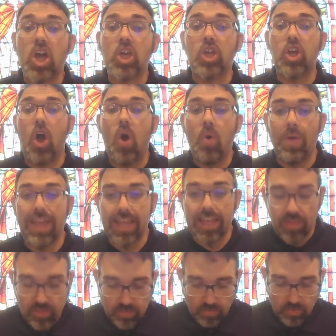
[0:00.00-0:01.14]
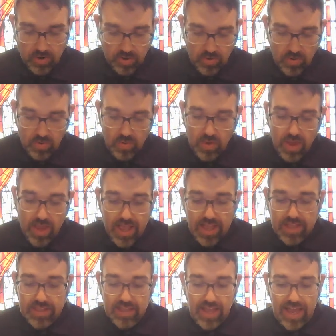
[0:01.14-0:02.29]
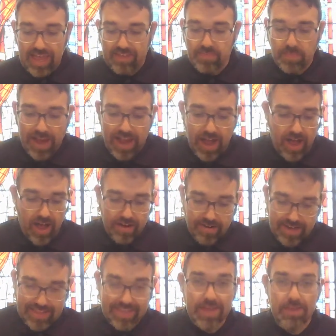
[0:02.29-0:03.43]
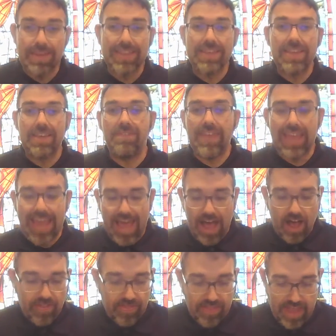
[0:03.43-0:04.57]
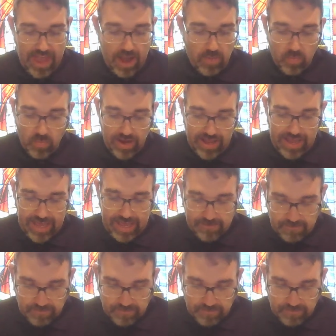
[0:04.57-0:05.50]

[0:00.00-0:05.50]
going through life by honoring them and living out that way.